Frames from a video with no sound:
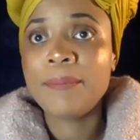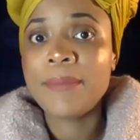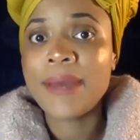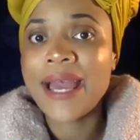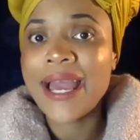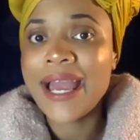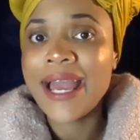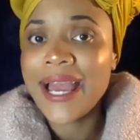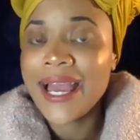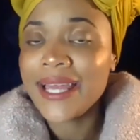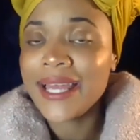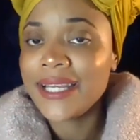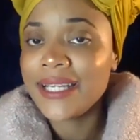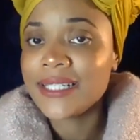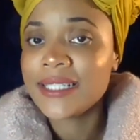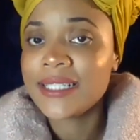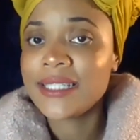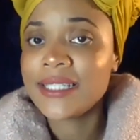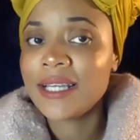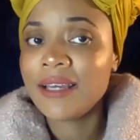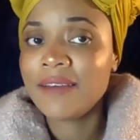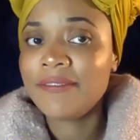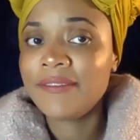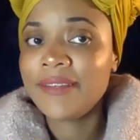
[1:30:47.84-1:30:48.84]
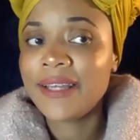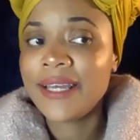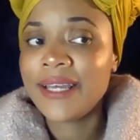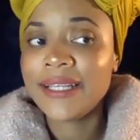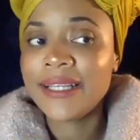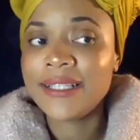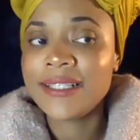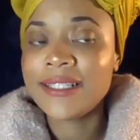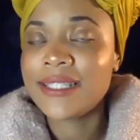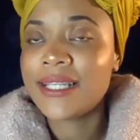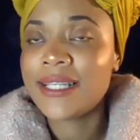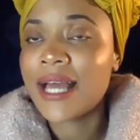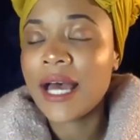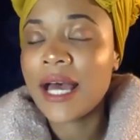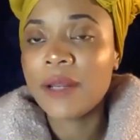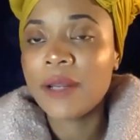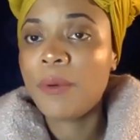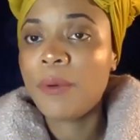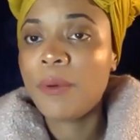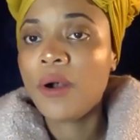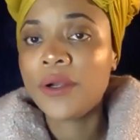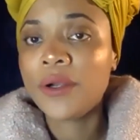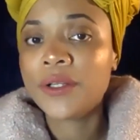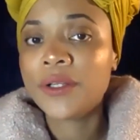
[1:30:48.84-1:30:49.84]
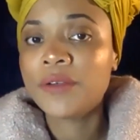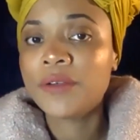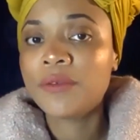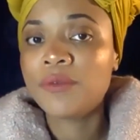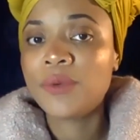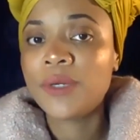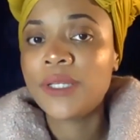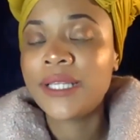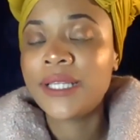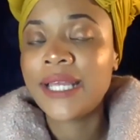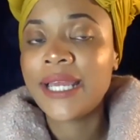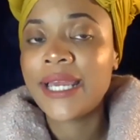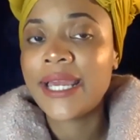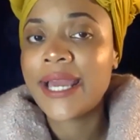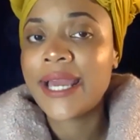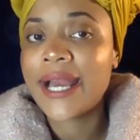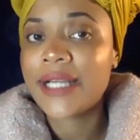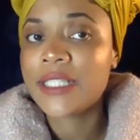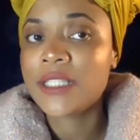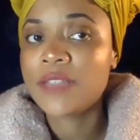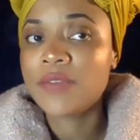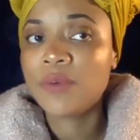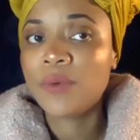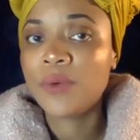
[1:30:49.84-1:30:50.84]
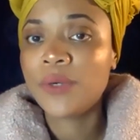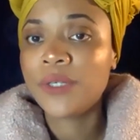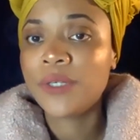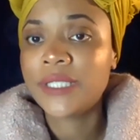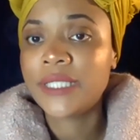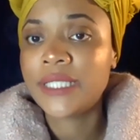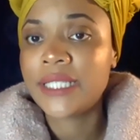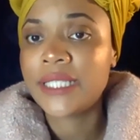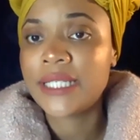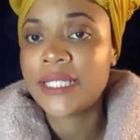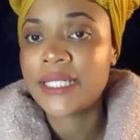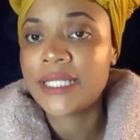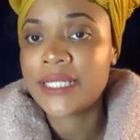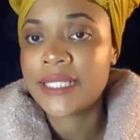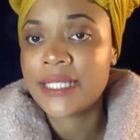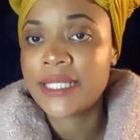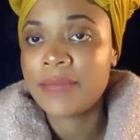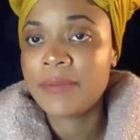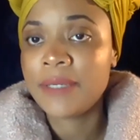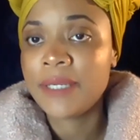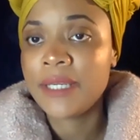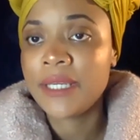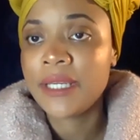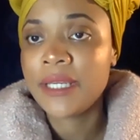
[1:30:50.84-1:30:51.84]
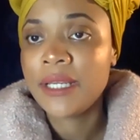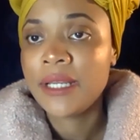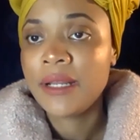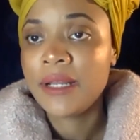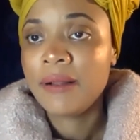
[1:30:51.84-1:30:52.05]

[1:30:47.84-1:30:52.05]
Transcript: adding stuff that's not a part of what they asked for in the exhibit.